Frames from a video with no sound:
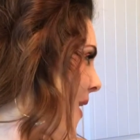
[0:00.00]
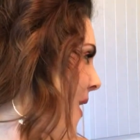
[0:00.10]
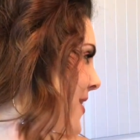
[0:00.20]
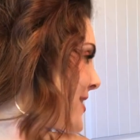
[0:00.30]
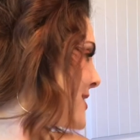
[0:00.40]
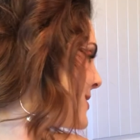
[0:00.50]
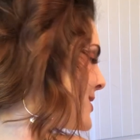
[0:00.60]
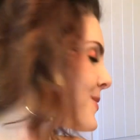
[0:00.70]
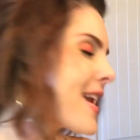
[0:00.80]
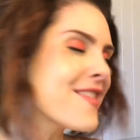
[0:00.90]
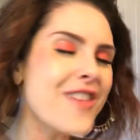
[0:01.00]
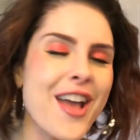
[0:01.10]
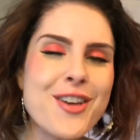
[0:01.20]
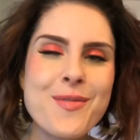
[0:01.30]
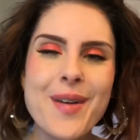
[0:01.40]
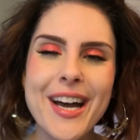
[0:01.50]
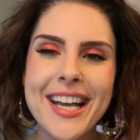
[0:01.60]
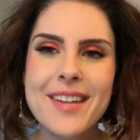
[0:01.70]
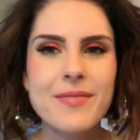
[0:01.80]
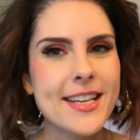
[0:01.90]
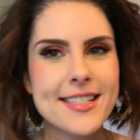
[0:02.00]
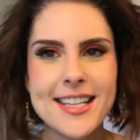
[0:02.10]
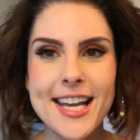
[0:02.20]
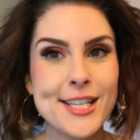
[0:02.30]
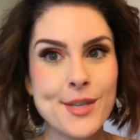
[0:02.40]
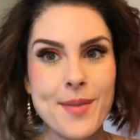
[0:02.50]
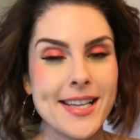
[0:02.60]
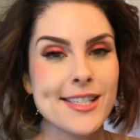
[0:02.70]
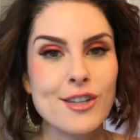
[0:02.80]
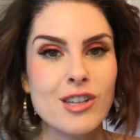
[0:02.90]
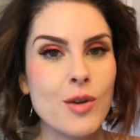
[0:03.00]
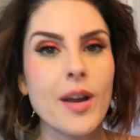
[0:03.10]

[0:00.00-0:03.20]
Oh, you're so sweet. Thank you, buddy. He's the best. I'll tell you